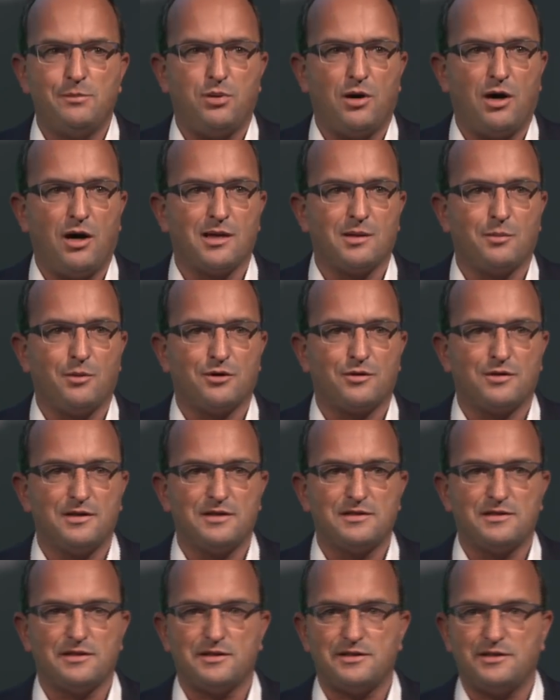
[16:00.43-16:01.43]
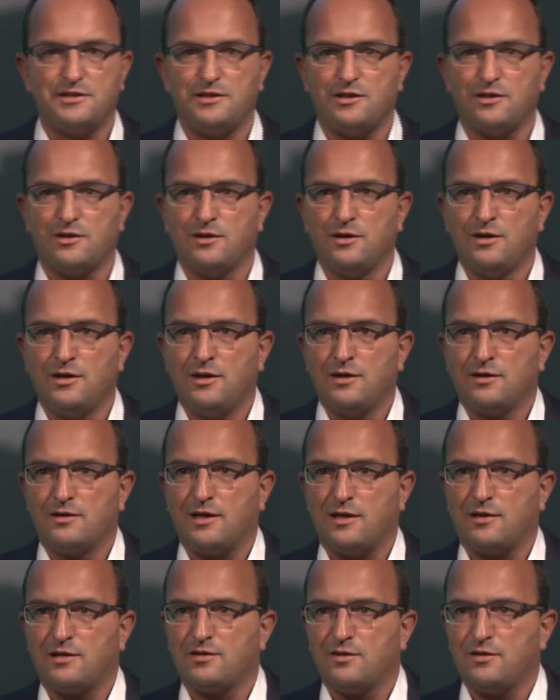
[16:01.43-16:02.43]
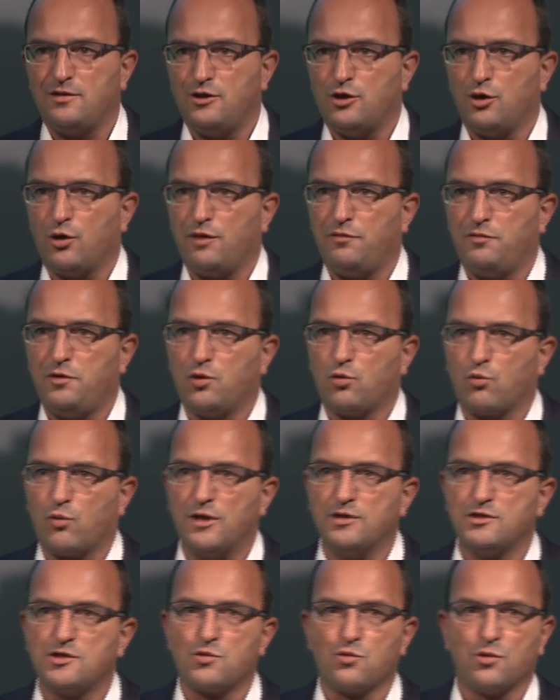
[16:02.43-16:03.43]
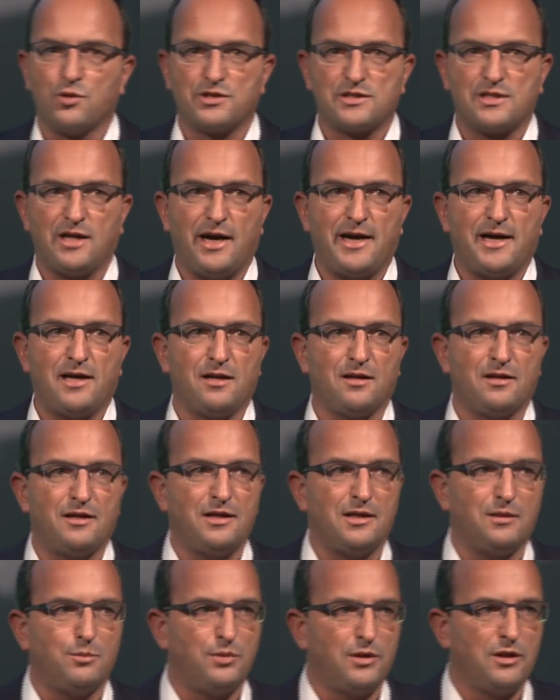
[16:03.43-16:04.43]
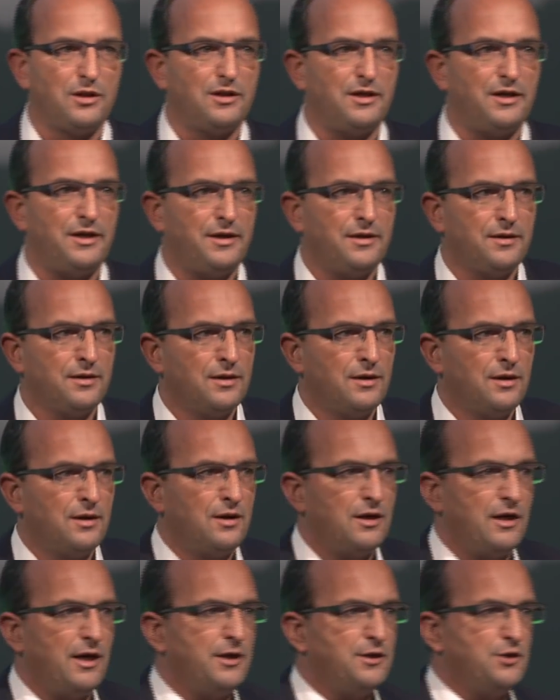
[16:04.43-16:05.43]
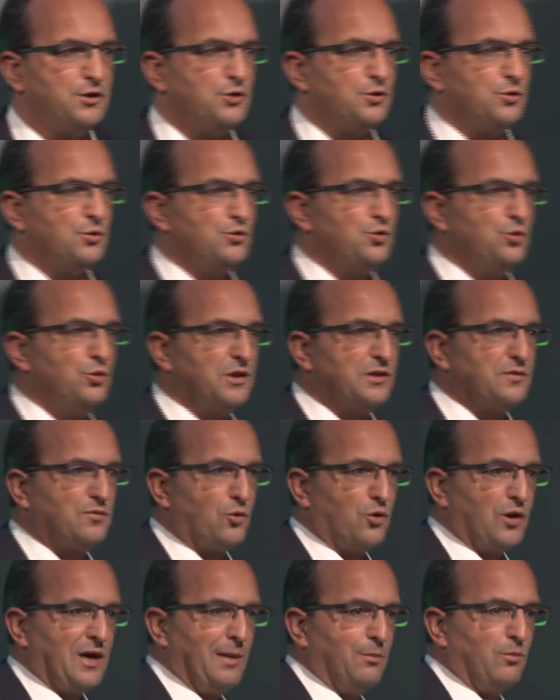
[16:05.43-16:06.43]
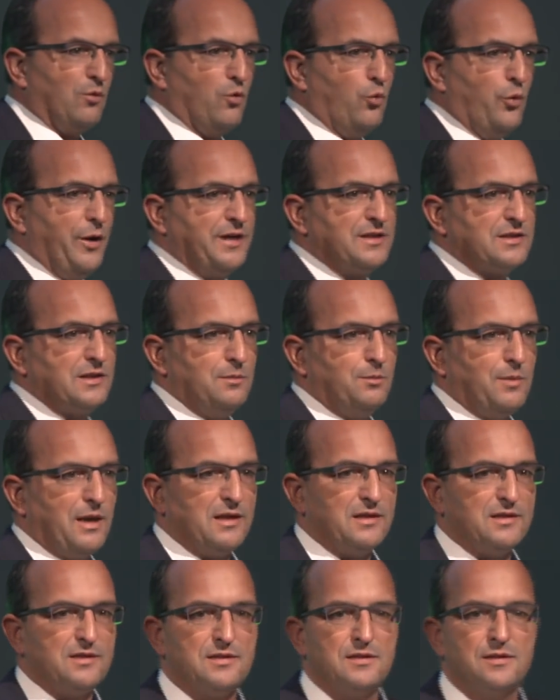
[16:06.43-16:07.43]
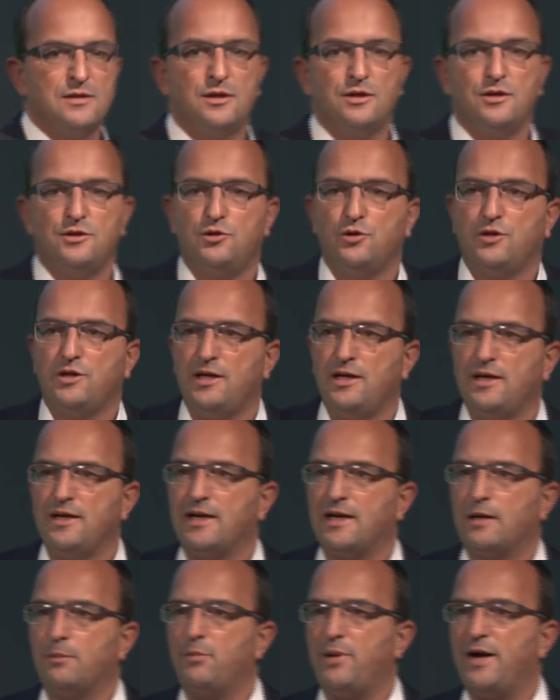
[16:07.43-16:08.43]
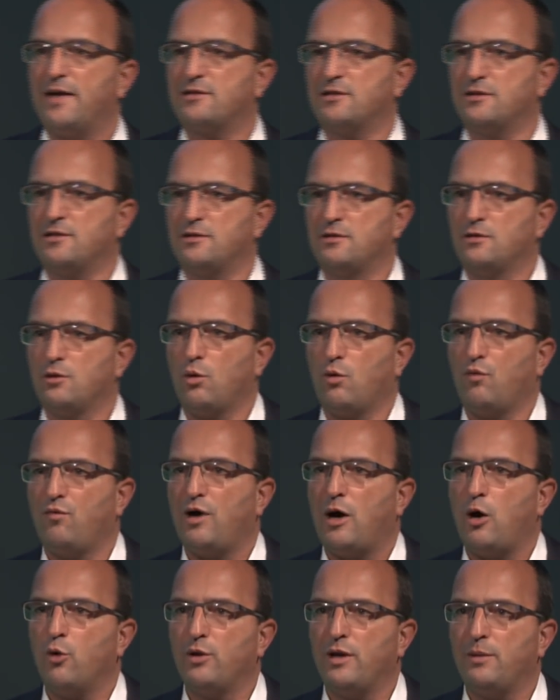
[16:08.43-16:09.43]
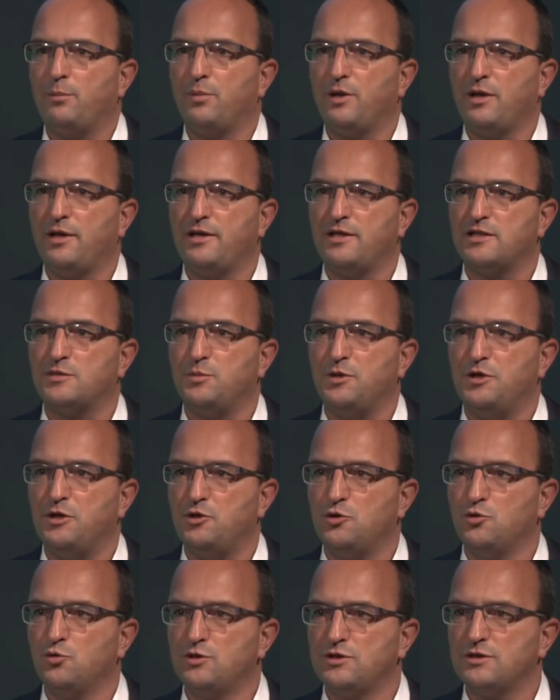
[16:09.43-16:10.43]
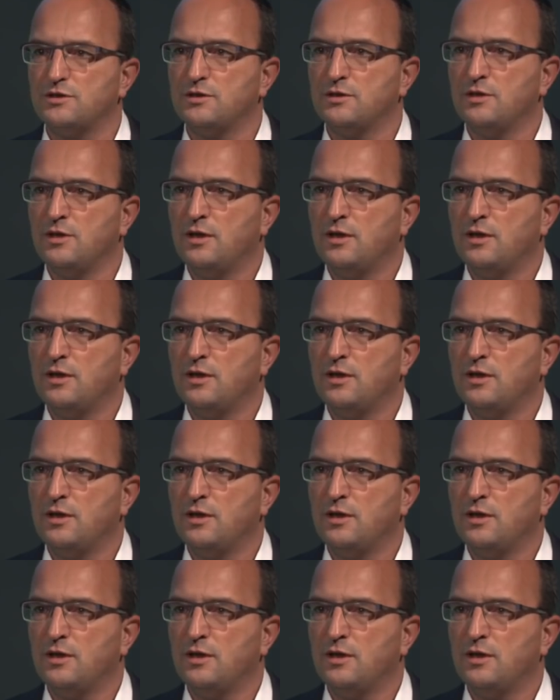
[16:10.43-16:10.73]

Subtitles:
part about this is here that, if you run through a cycle in the building and you do this for a couple of weeks and months, you clearly get a pattern of how that building is being used.